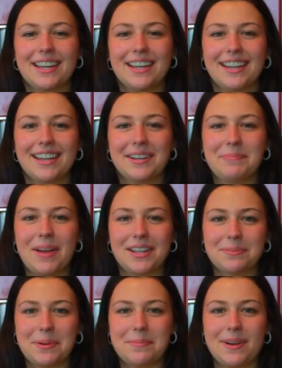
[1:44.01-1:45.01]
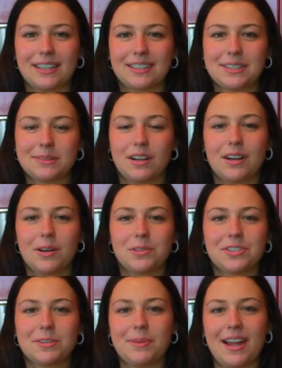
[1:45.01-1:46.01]
in basketball practice when
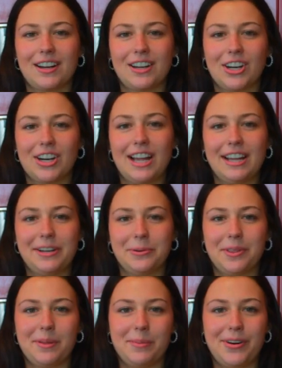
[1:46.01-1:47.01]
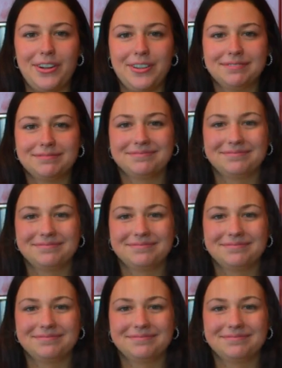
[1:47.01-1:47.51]
Coach DeBacker got hit with the ball.